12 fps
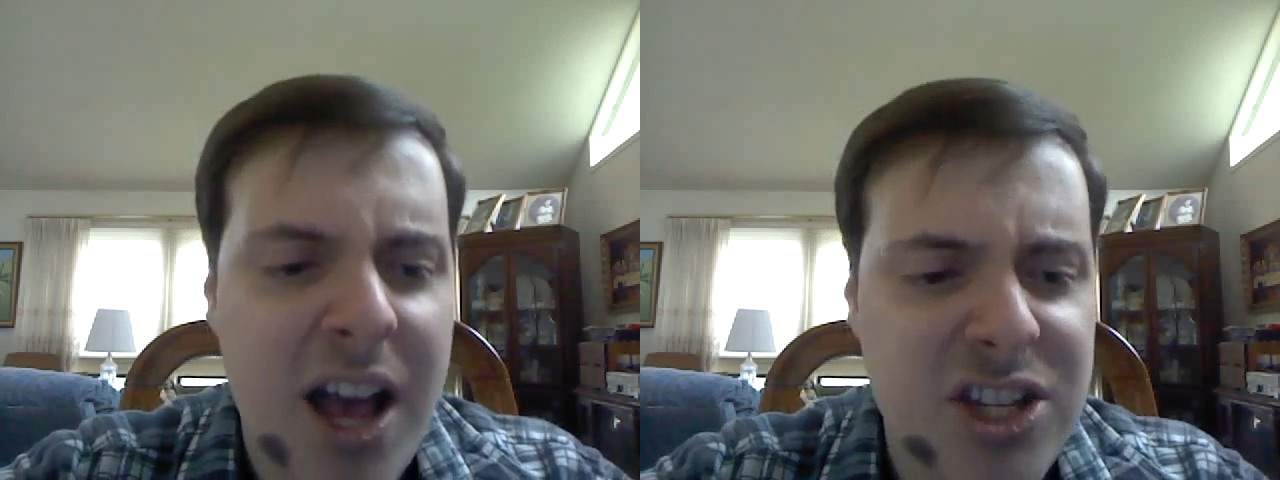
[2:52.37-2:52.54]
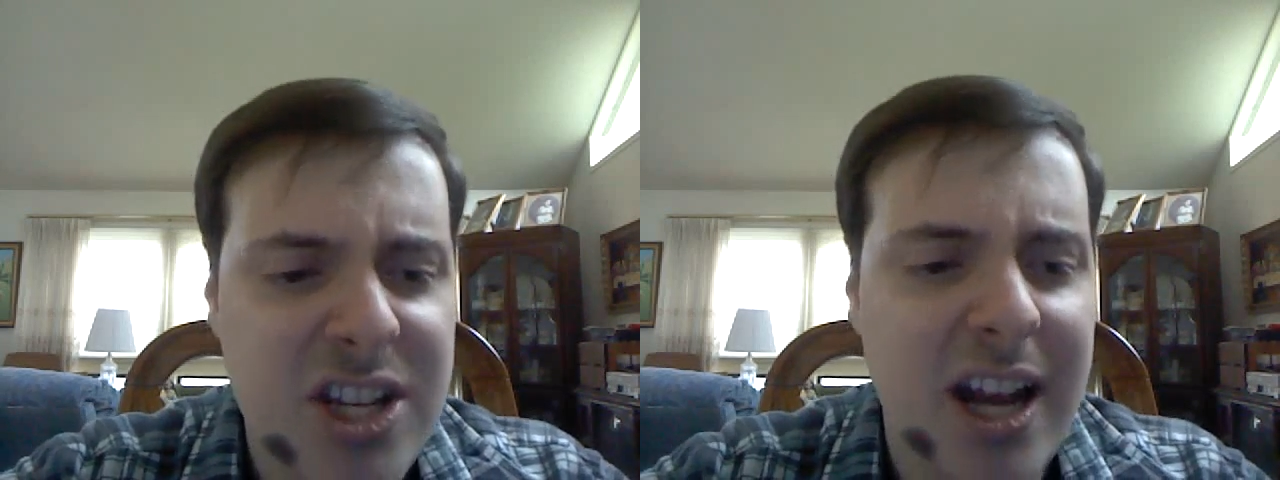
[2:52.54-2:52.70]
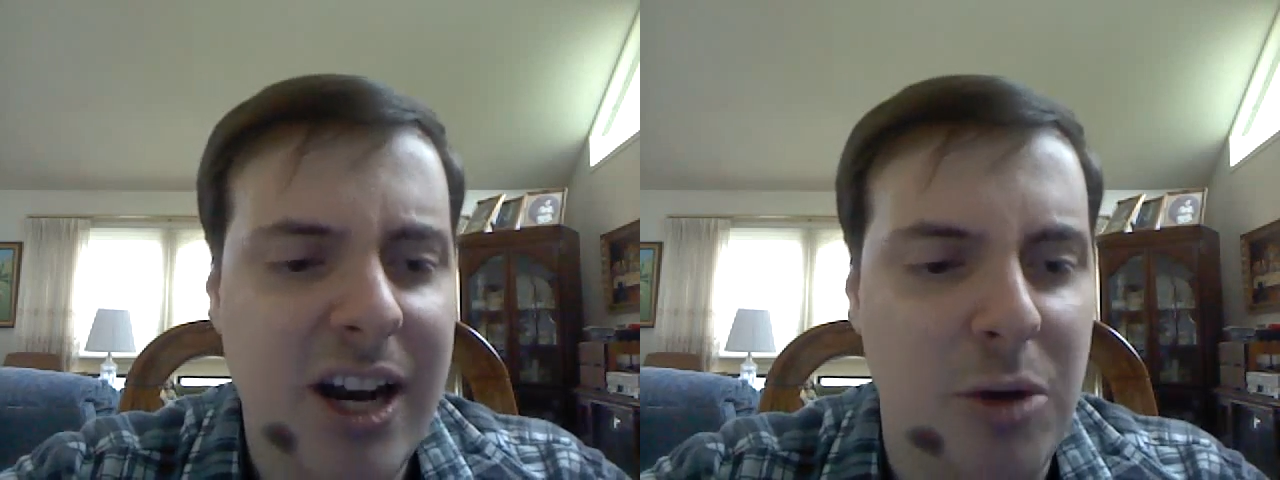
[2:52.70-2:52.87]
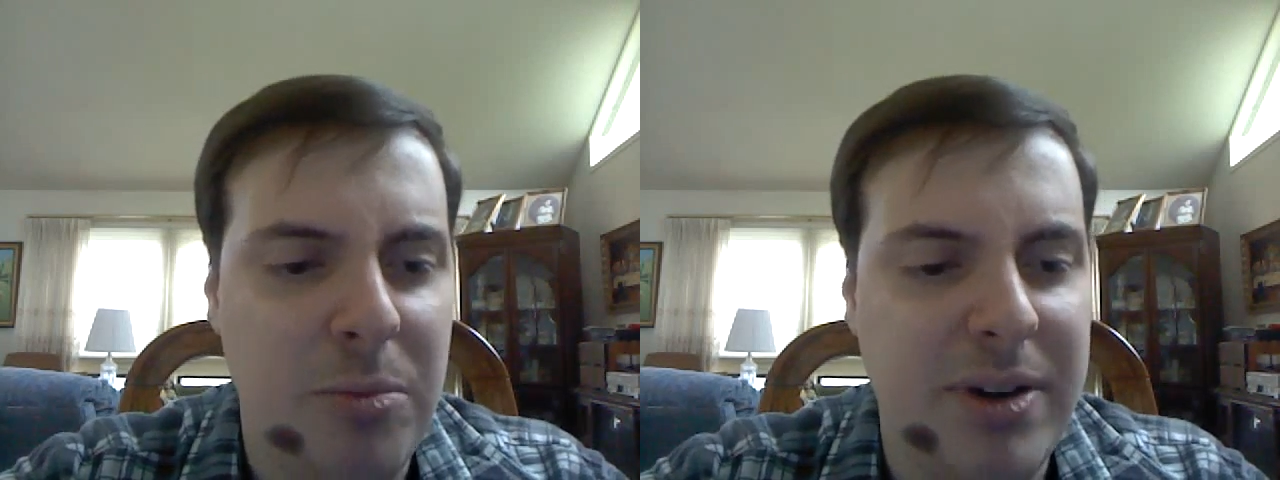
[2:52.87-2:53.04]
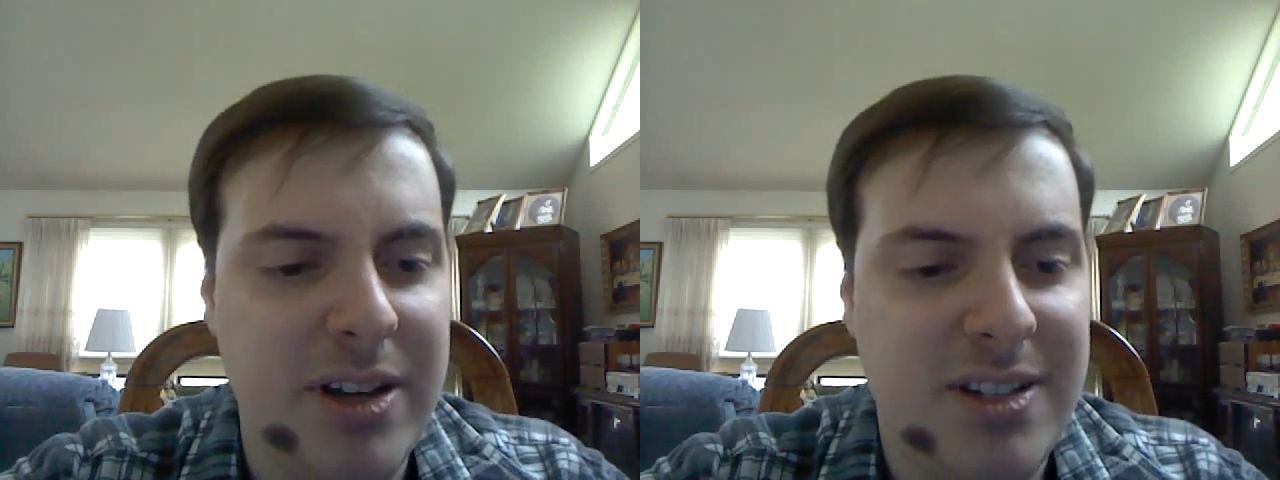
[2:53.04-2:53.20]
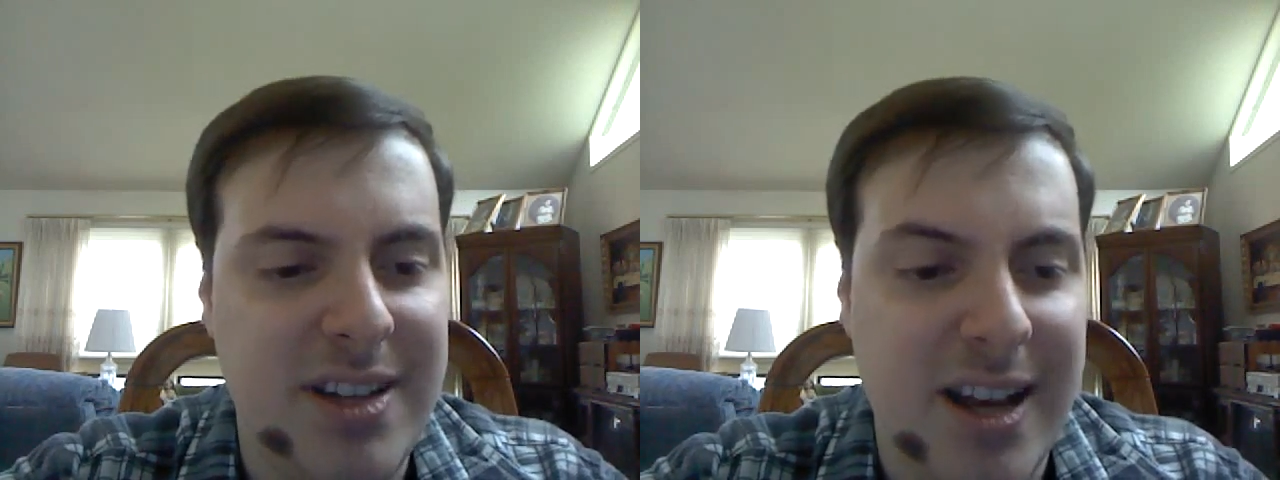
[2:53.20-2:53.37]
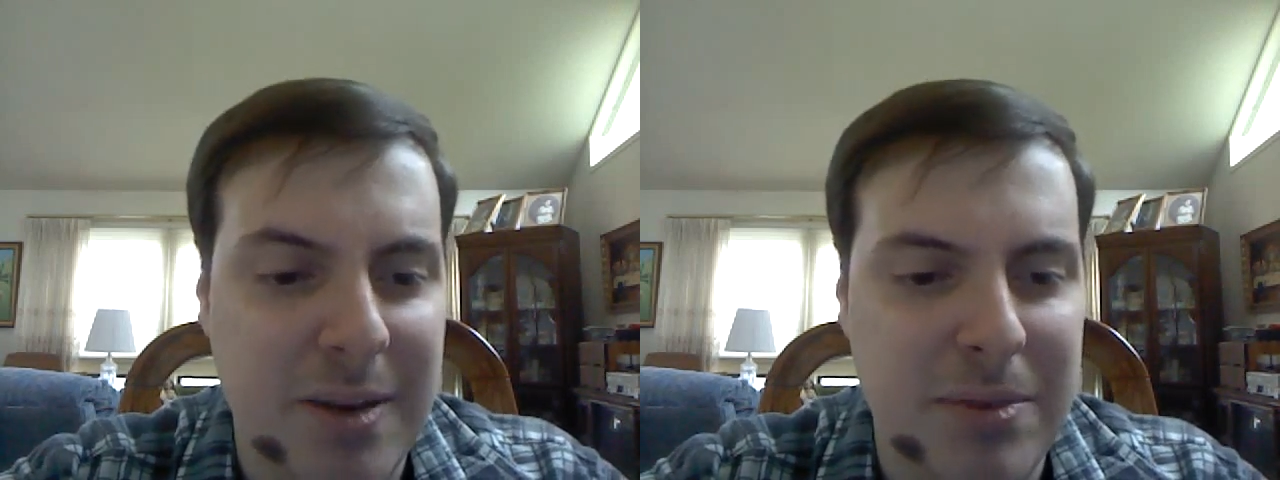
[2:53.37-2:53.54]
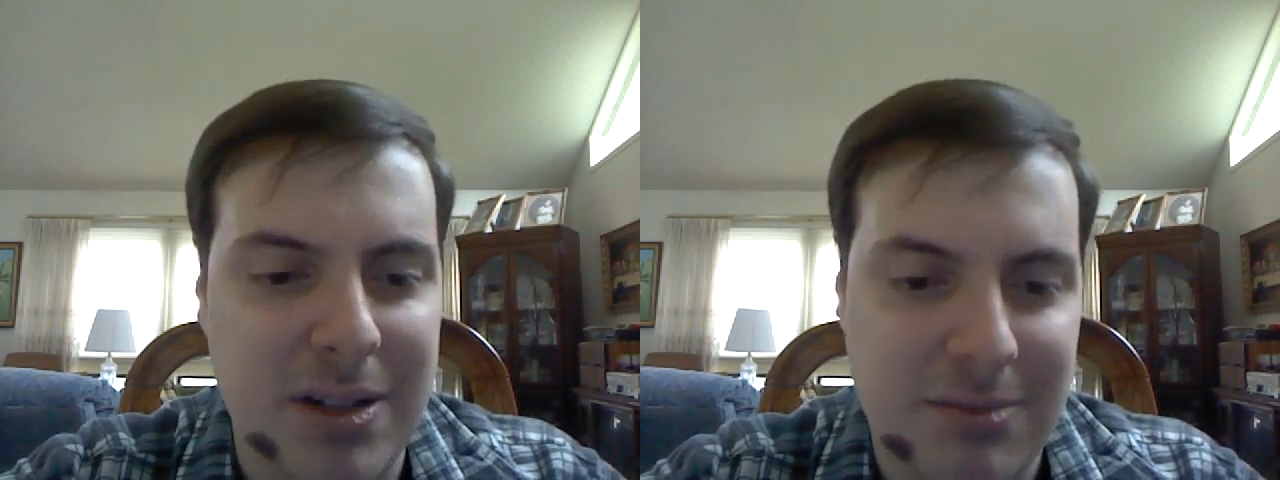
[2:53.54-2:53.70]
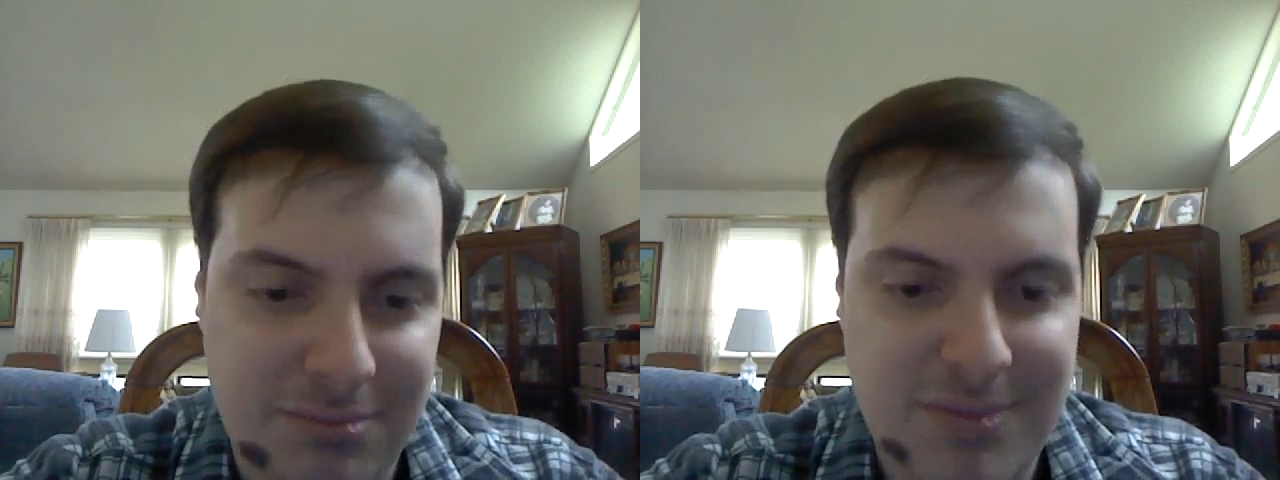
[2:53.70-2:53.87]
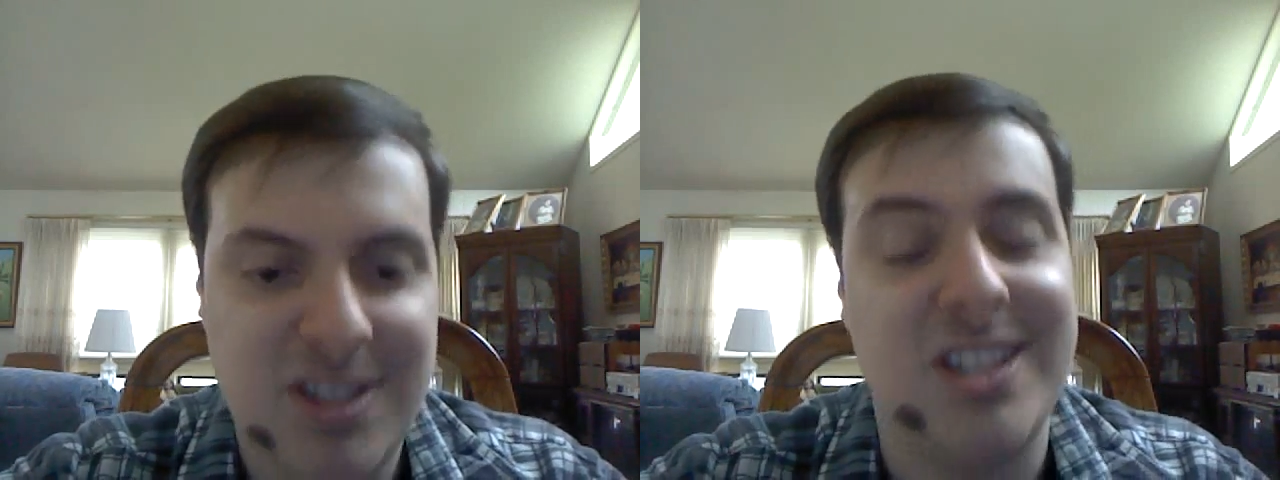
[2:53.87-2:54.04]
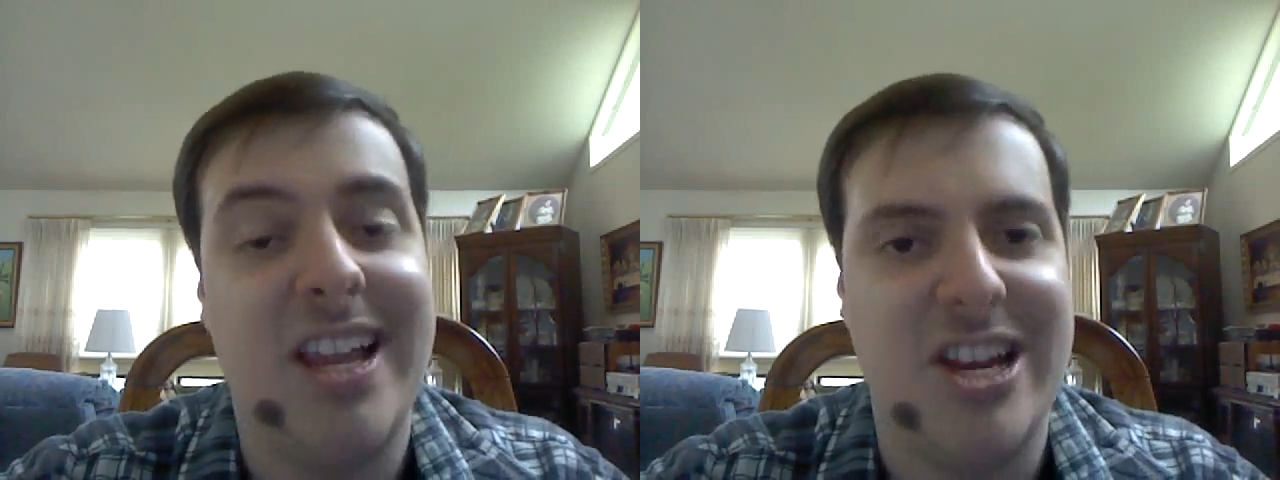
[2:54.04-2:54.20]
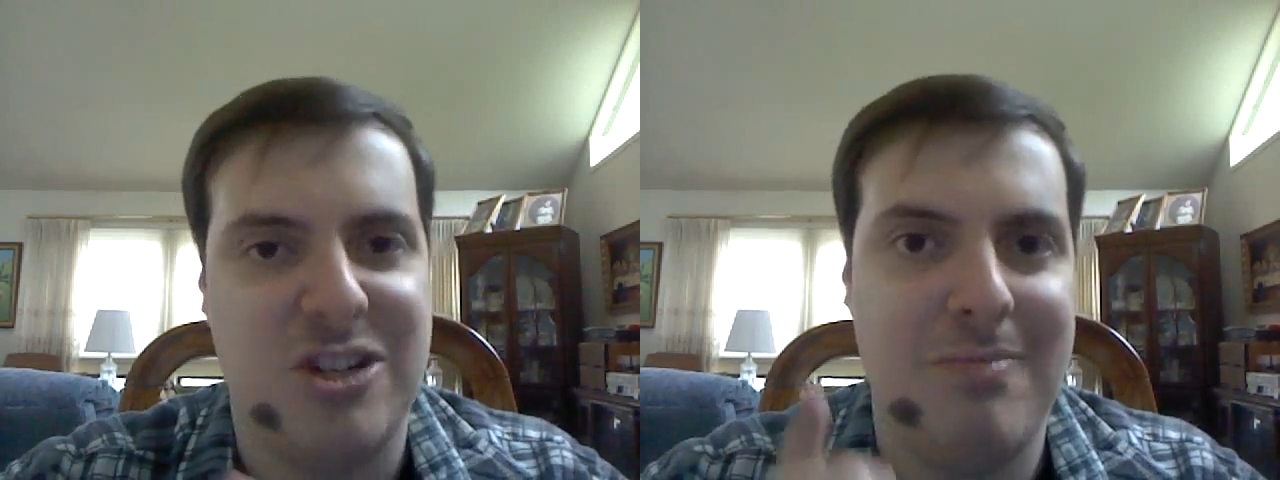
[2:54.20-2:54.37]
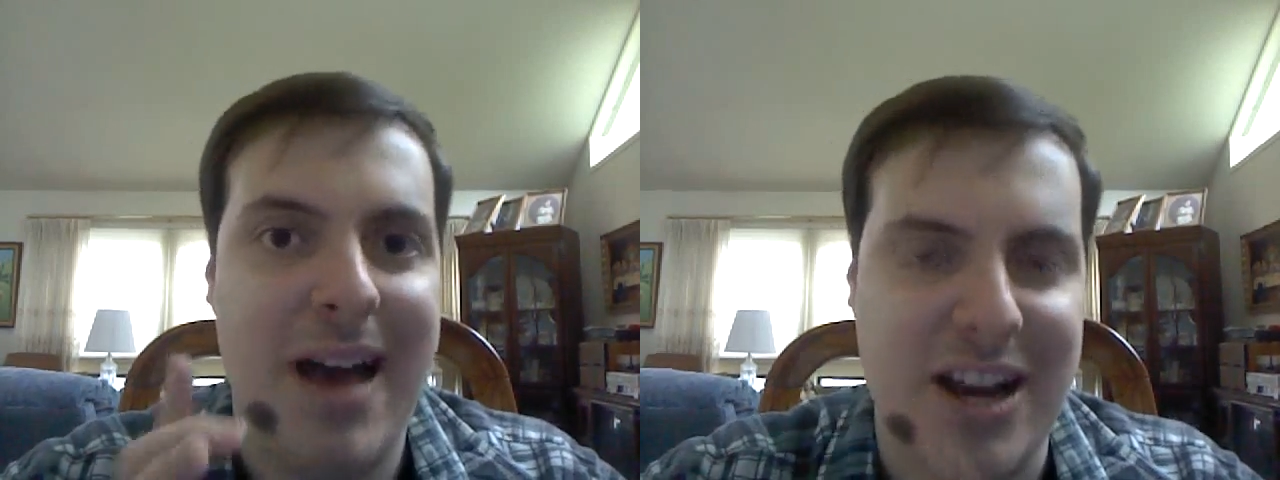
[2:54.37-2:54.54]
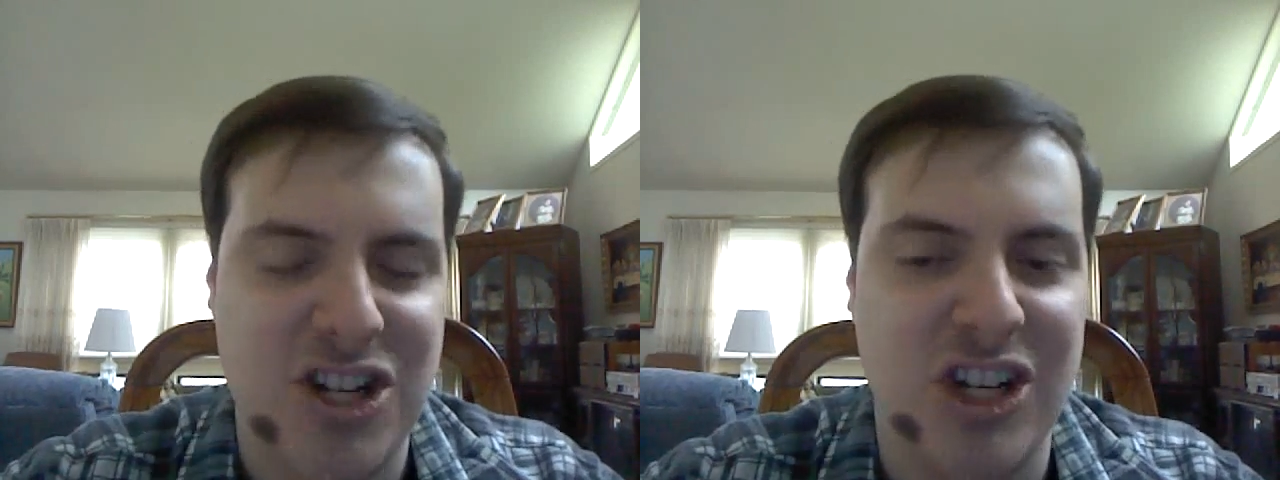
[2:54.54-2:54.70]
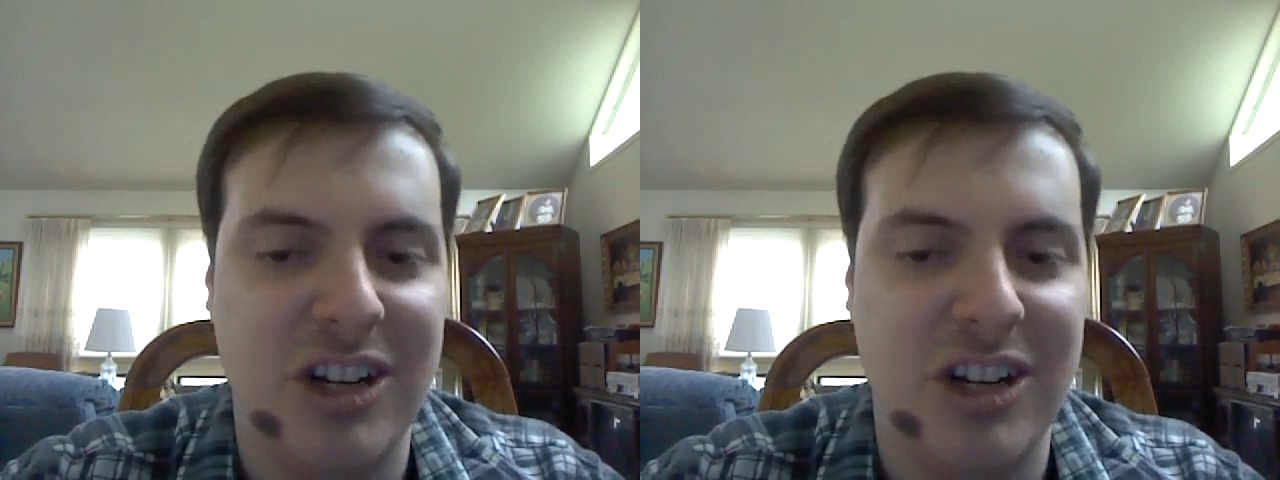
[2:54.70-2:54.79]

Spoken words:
Solid opening segment / match.